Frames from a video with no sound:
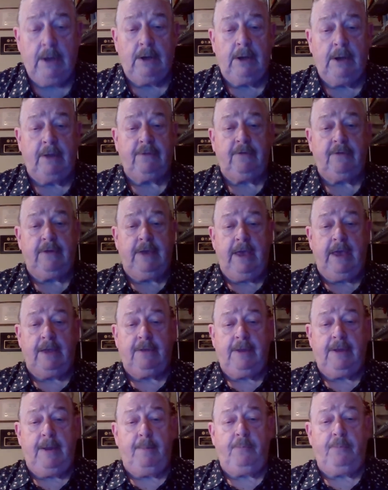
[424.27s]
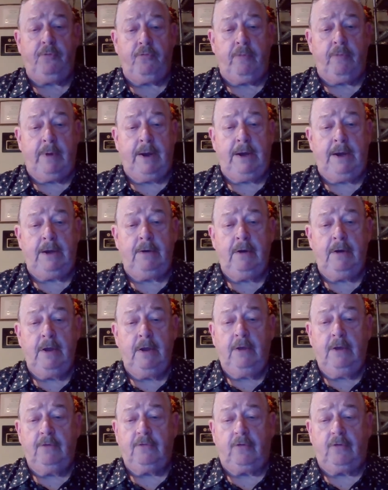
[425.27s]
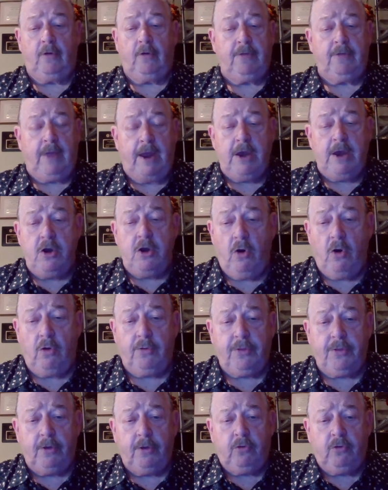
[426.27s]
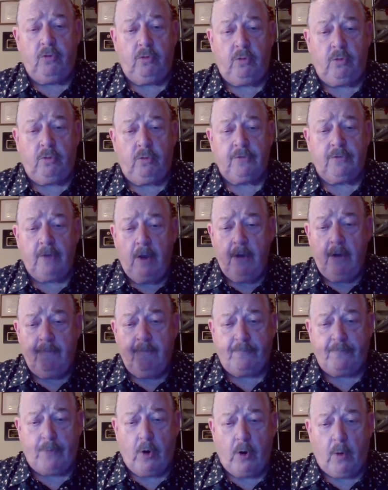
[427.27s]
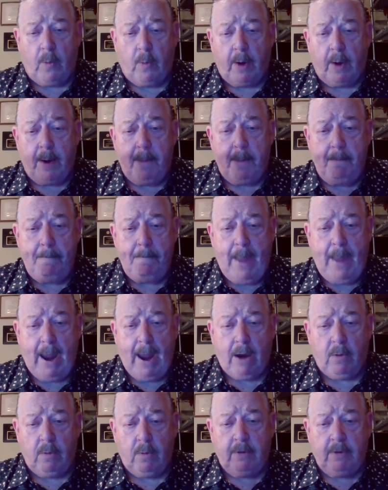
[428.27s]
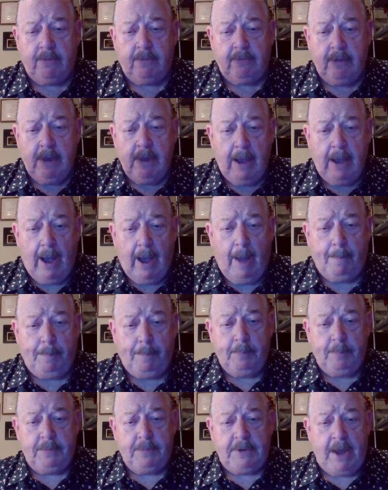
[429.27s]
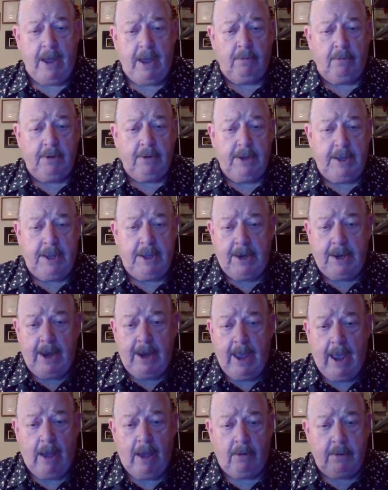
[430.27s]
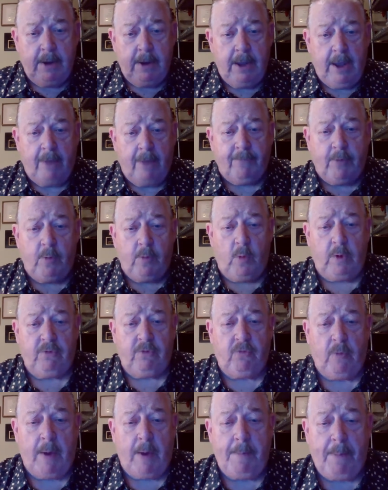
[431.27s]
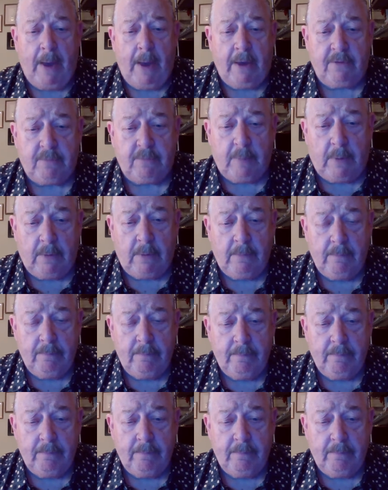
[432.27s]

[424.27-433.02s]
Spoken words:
Let's get them trained so that they know the tools forward, backwards, up, down, in, out, every which way possible.